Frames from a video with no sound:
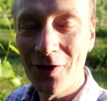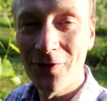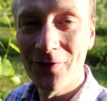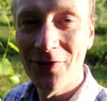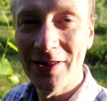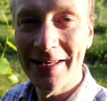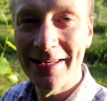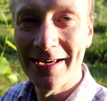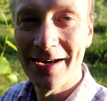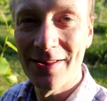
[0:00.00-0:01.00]
of
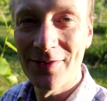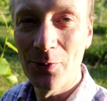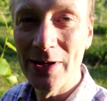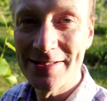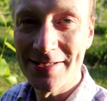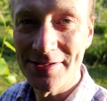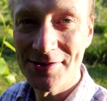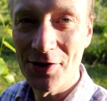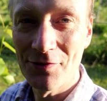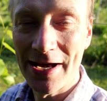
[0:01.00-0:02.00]
the winter,
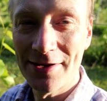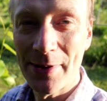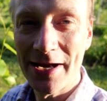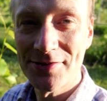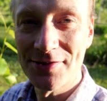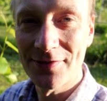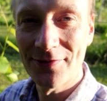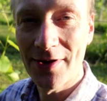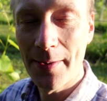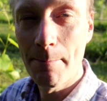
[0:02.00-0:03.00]
so round about sort
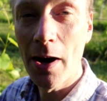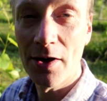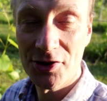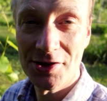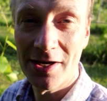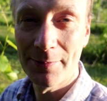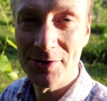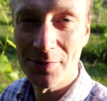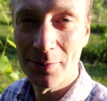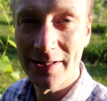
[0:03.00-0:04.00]
of March time
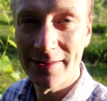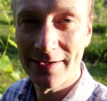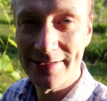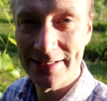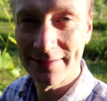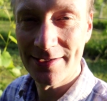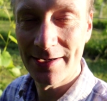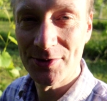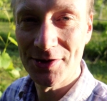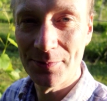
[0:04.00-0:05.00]
is probably the ideal
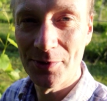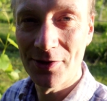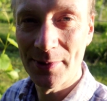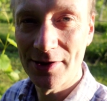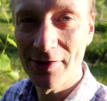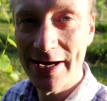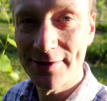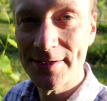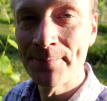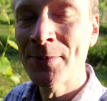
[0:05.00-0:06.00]
time to put them in the
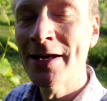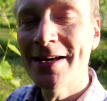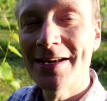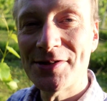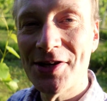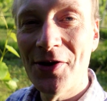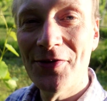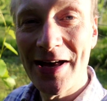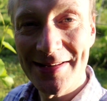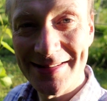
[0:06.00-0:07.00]
ground. So
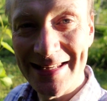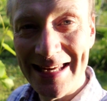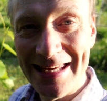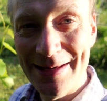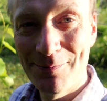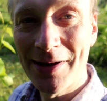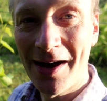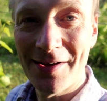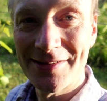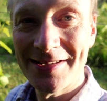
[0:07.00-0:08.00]
that's the
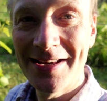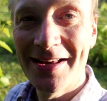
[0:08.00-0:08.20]
plant.